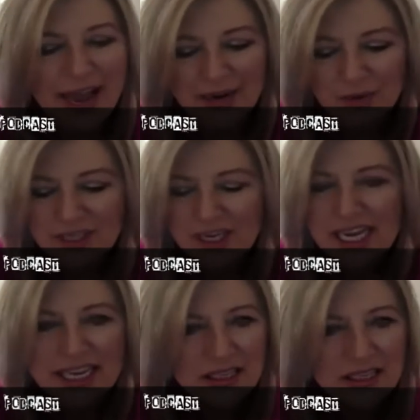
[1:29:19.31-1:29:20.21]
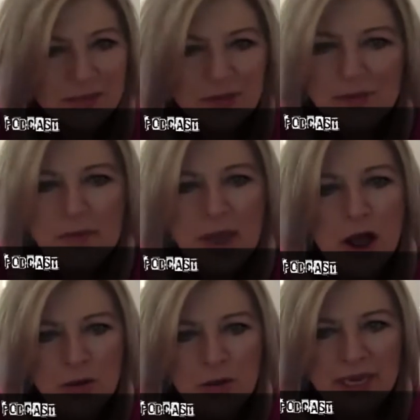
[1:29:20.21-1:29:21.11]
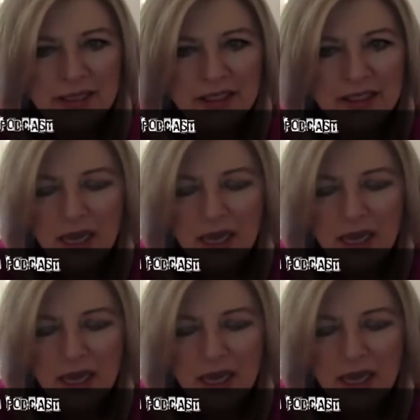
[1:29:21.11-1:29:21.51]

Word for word: And it was an intimate moment